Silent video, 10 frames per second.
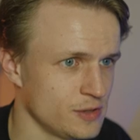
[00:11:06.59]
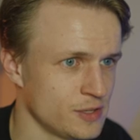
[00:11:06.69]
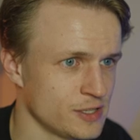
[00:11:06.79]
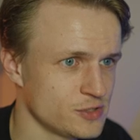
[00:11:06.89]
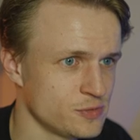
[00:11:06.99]

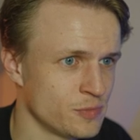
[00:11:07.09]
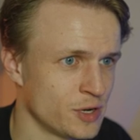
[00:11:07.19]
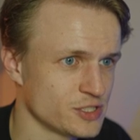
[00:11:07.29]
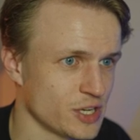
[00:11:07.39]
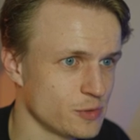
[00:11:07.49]
Not too
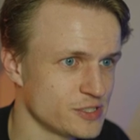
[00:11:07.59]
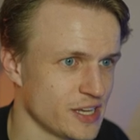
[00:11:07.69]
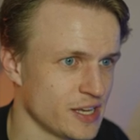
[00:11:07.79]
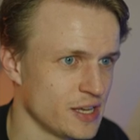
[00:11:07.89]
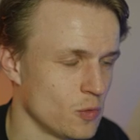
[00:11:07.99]
much, I would
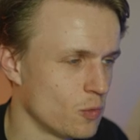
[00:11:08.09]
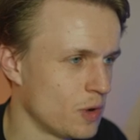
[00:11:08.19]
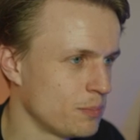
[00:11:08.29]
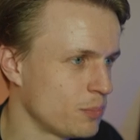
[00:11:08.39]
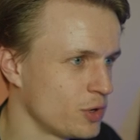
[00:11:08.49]
say
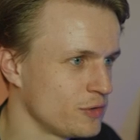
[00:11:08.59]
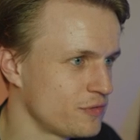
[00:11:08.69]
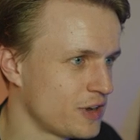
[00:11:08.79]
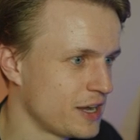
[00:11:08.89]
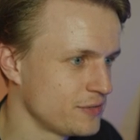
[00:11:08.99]

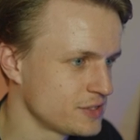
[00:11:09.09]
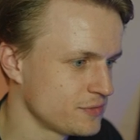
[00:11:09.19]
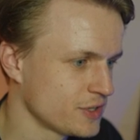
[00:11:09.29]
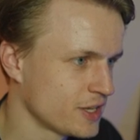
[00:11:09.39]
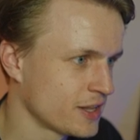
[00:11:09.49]
1.5,
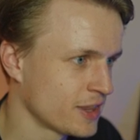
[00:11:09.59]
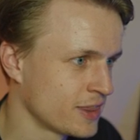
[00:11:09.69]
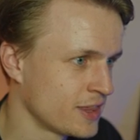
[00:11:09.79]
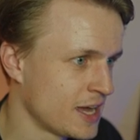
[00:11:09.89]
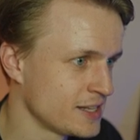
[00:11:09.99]
something
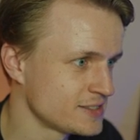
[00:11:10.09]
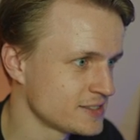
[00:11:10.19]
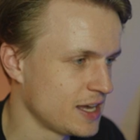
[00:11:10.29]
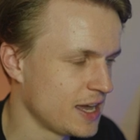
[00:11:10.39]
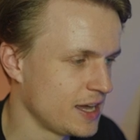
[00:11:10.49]
like
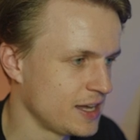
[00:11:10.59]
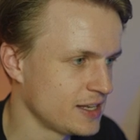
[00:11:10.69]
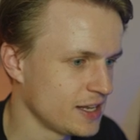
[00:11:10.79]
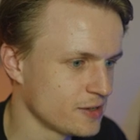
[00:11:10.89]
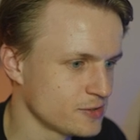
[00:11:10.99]
that.
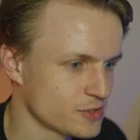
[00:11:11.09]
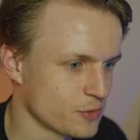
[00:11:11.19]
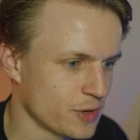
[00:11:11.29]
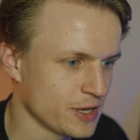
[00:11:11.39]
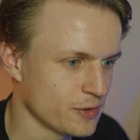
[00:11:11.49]
And that looks
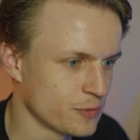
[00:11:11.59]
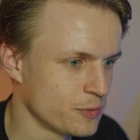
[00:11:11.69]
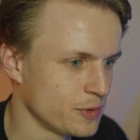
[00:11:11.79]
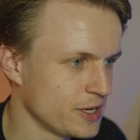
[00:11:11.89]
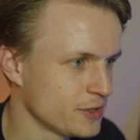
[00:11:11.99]
already
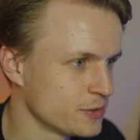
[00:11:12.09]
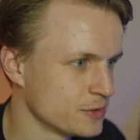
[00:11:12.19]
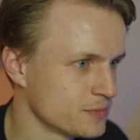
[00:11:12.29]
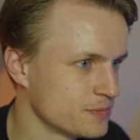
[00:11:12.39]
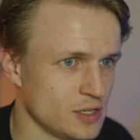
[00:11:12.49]
really
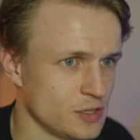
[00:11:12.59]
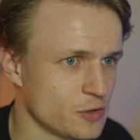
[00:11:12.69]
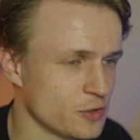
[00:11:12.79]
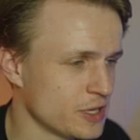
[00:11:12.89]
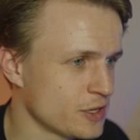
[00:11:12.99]
cool.
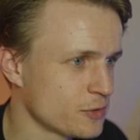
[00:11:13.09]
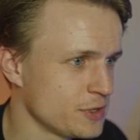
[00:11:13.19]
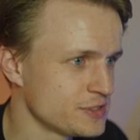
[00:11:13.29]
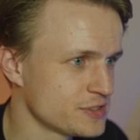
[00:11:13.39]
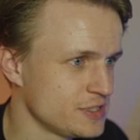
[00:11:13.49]
You could
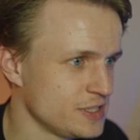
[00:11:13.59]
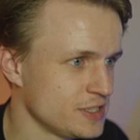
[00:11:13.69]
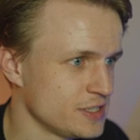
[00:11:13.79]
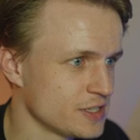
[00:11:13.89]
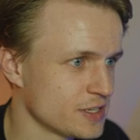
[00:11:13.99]
increase
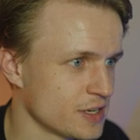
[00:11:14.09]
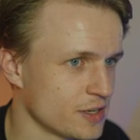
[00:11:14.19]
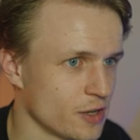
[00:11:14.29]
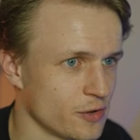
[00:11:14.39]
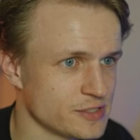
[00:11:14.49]
the
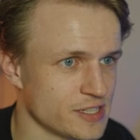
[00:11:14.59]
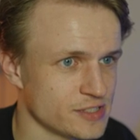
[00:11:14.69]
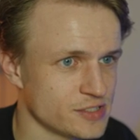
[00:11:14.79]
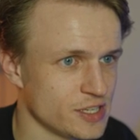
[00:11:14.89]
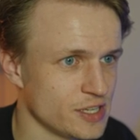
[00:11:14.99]
uh, glow
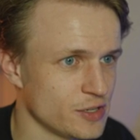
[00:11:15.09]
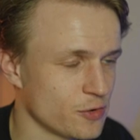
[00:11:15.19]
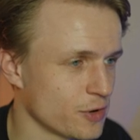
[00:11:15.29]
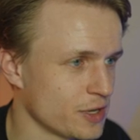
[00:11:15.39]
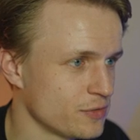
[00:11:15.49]
intensity
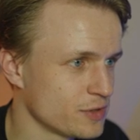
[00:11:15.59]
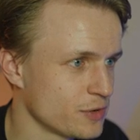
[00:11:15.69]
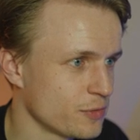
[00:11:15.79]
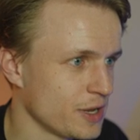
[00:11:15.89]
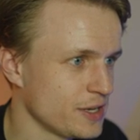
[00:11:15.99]
or even
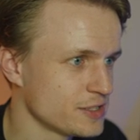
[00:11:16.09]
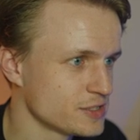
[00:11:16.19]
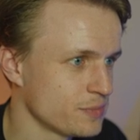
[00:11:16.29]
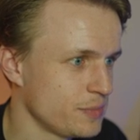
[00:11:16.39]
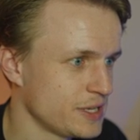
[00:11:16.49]
the
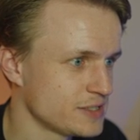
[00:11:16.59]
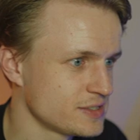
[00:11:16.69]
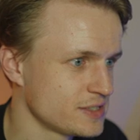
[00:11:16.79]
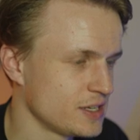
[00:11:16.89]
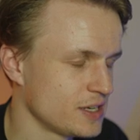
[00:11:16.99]
radius a
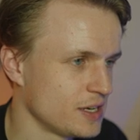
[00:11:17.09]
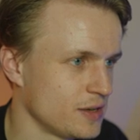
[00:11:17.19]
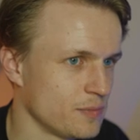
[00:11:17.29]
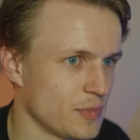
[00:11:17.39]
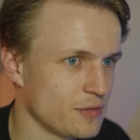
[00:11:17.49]
bit.
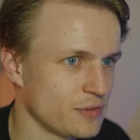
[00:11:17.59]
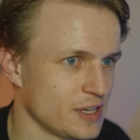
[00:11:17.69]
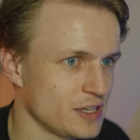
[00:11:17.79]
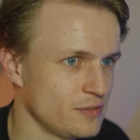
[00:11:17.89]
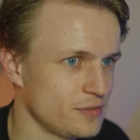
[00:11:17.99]
Um, I
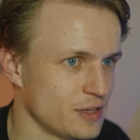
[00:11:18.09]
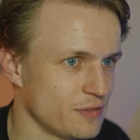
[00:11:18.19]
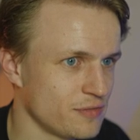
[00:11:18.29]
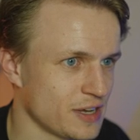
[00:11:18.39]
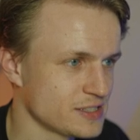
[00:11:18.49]
think in the
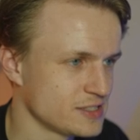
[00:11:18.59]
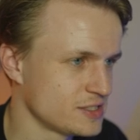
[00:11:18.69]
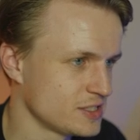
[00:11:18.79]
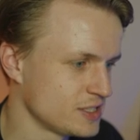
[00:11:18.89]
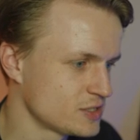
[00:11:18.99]
effect
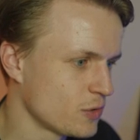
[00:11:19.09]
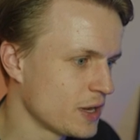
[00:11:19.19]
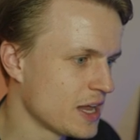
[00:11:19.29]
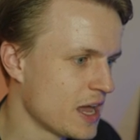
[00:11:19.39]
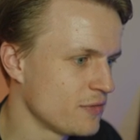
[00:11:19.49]
it's, it's
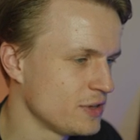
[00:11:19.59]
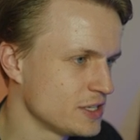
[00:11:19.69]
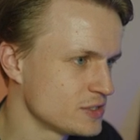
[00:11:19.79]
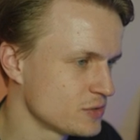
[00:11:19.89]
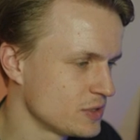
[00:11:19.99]
quite
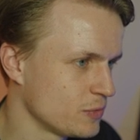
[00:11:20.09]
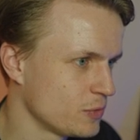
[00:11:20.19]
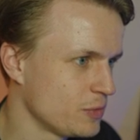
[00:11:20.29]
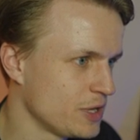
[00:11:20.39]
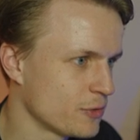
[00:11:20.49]
heavy. It
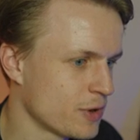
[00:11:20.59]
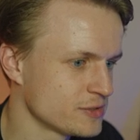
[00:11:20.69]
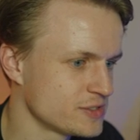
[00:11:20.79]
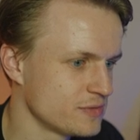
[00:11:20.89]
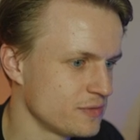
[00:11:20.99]
would be
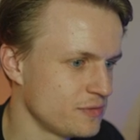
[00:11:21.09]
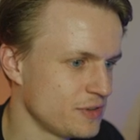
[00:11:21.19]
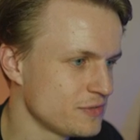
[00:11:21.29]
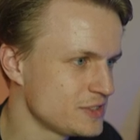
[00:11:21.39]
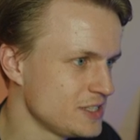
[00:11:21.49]
around
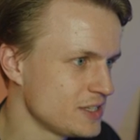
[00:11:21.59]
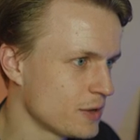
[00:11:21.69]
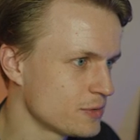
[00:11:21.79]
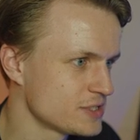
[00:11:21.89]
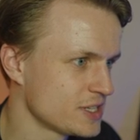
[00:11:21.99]
50,
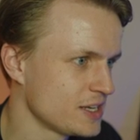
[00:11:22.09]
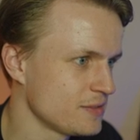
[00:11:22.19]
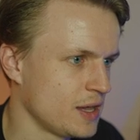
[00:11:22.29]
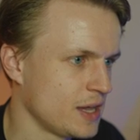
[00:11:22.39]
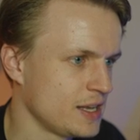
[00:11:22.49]
I would
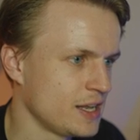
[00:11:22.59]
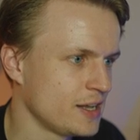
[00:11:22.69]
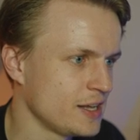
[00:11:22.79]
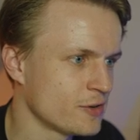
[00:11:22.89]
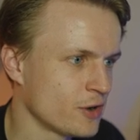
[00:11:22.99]
say. And
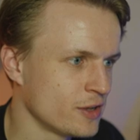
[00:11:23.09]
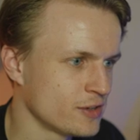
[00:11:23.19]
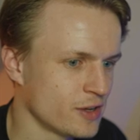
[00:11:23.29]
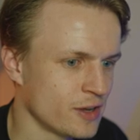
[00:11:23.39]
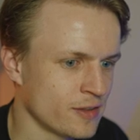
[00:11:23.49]
then later
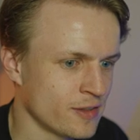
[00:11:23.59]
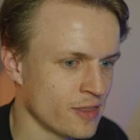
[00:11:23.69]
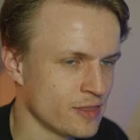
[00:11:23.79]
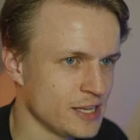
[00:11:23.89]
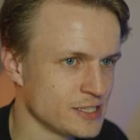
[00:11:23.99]
on, on
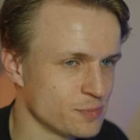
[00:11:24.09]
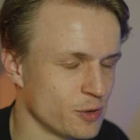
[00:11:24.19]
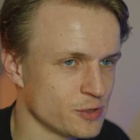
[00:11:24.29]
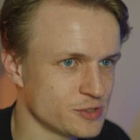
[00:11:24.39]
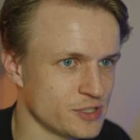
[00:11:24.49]
these
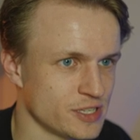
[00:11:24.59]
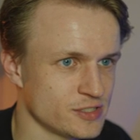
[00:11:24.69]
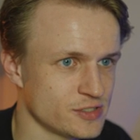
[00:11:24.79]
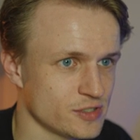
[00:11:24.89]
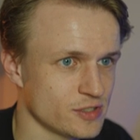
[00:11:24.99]
balls, you
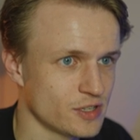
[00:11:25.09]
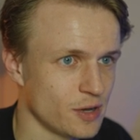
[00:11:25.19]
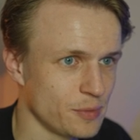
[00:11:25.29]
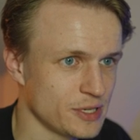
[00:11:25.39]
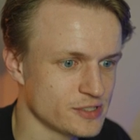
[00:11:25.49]
can just
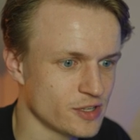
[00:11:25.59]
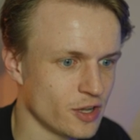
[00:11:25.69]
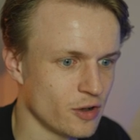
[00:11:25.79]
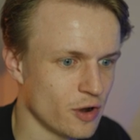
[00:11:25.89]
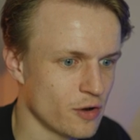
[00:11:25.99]
copy this
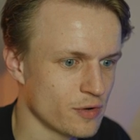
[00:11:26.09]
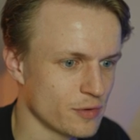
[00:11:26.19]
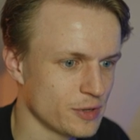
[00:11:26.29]
glow over.